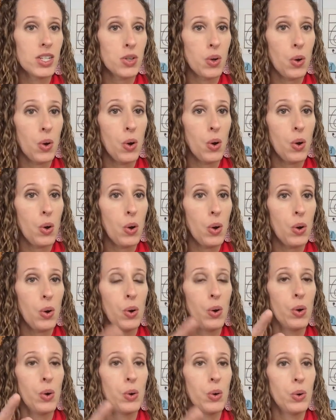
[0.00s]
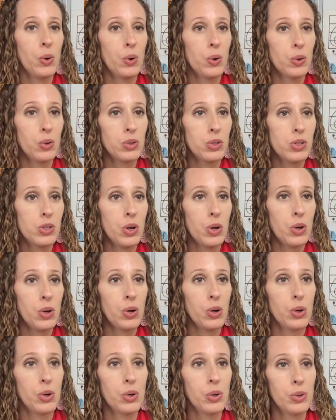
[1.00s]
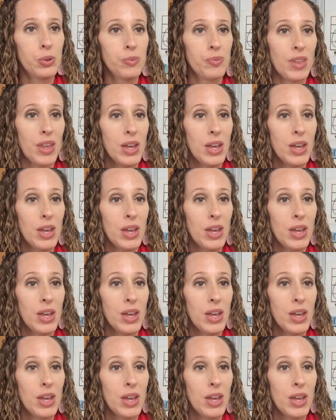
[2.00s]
do, do.